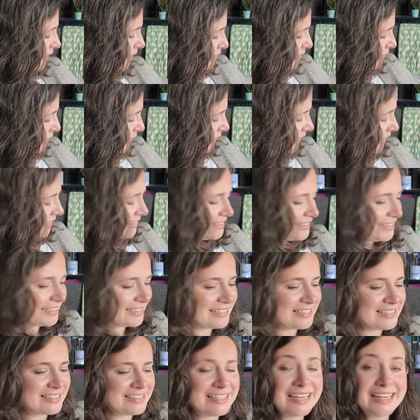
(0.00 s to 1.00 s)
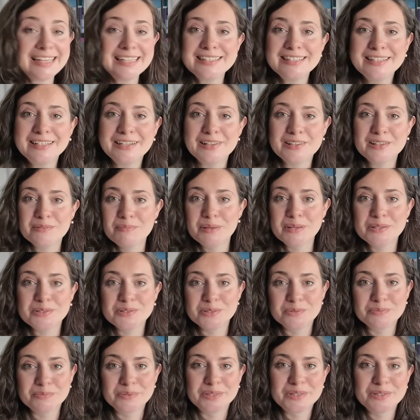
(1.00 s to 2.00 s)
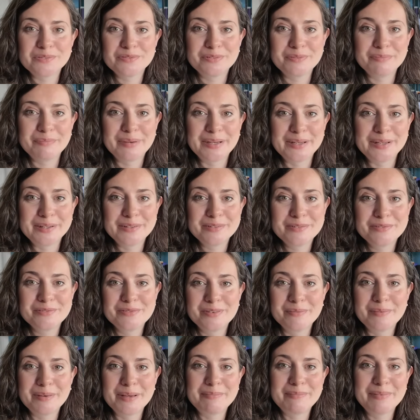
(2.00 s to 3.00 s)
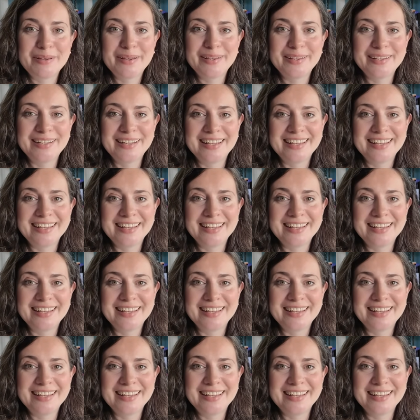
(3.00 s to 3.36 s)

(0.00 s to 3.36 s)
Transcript: So yes, that is yet another Musselburgh for my partner.